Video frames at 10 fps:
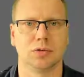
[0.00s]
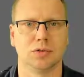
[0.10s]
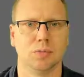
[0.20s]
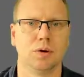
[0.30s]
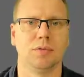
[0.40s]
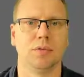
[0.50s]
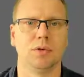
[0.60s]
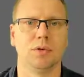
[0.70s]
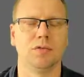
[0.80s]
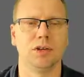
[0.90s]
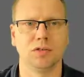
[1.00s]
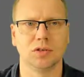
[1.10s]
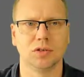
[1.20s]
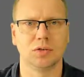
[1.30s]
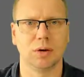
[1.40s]
also one of the new
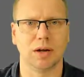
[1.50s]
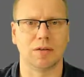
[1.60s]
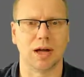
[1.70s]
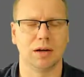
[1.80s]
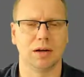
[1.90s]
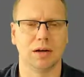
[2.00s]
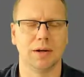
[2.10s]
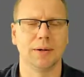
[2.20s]
features we have added.